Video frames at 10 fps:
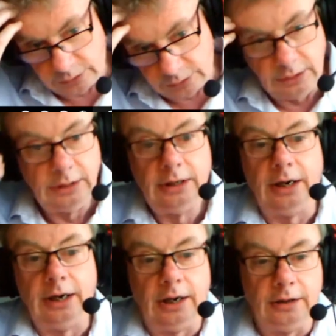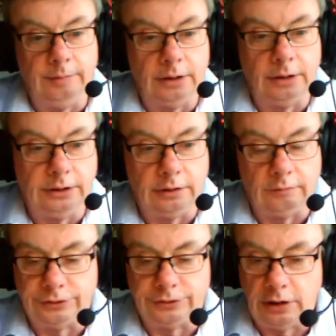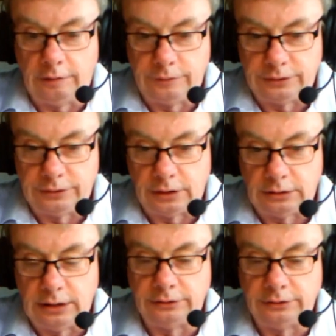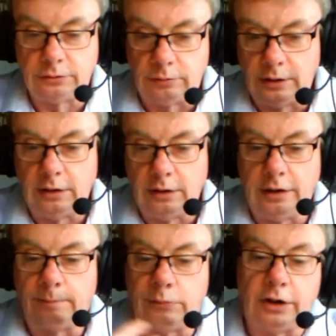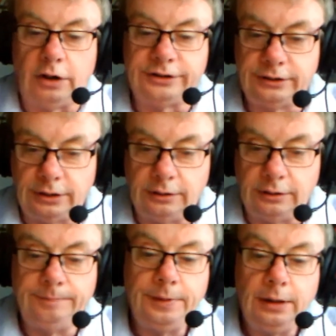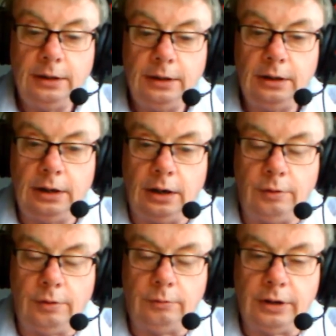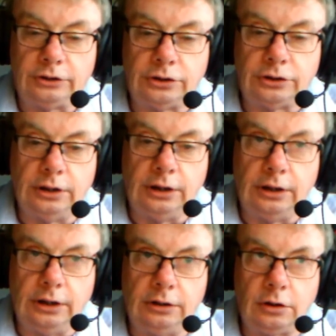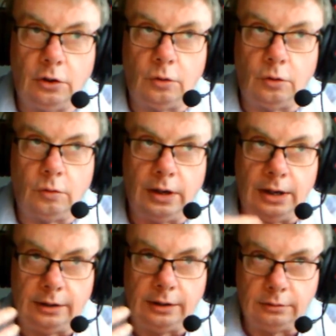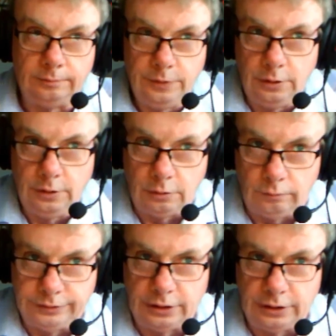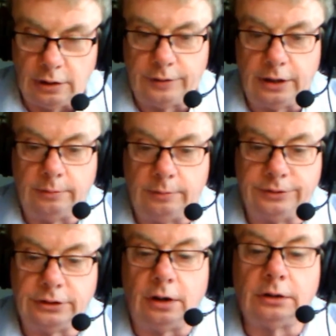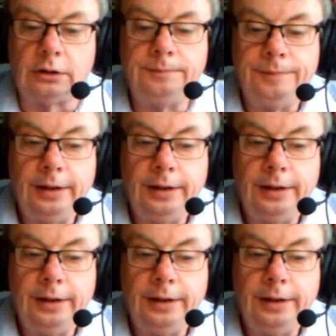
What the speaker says: to it, the ability to reserve the stock then. So when in our processing, when we actually go and reserve an item of stock,